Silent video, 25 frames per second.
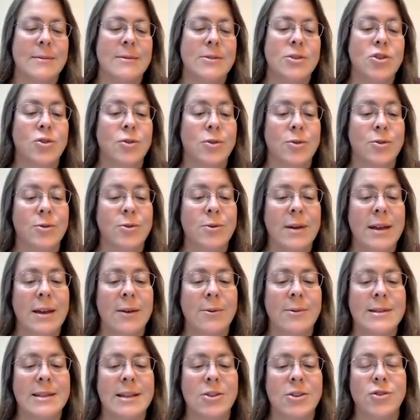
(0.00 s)
True, he
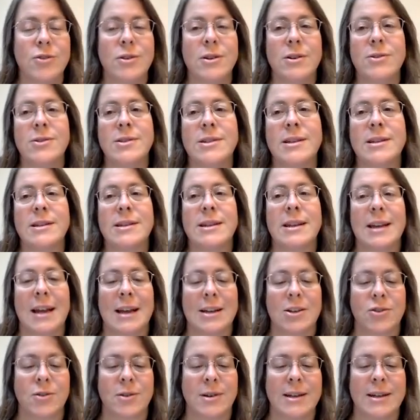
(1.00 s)
was introduced to
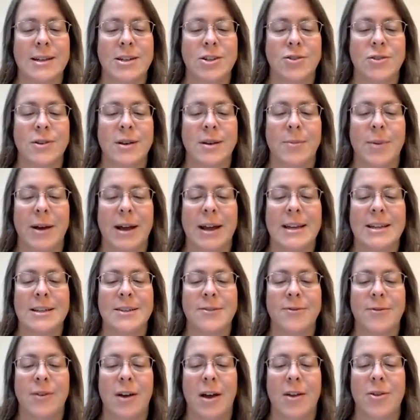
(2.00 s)
natural history by his
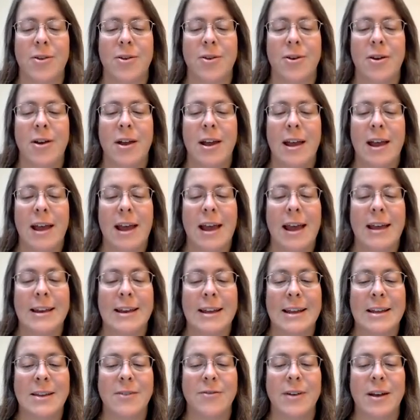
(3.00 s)
father, and
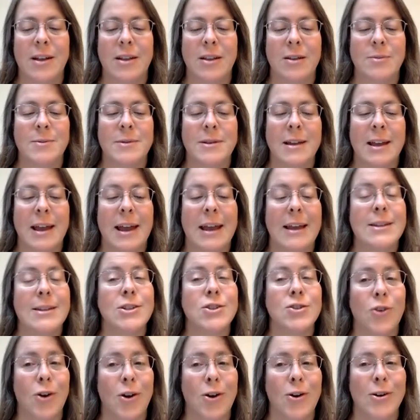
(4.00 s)
he developed a
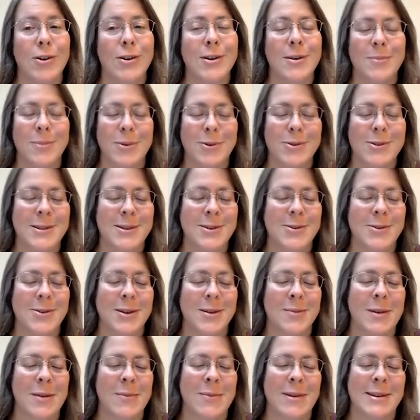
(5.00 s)
strong personal
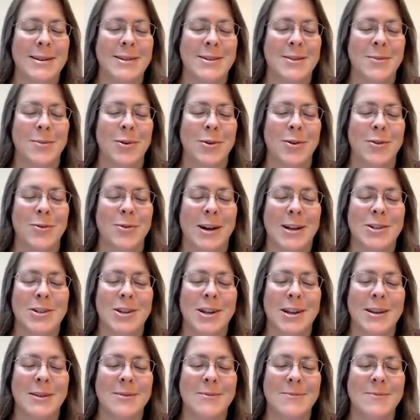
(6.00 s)
commitment to
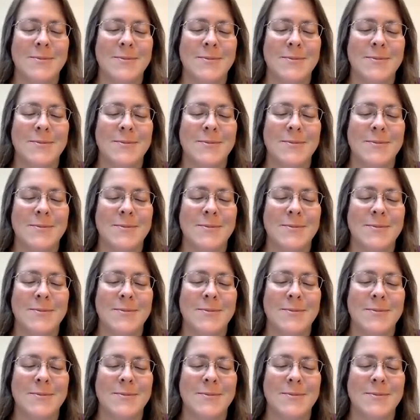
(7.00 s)
birdwatching.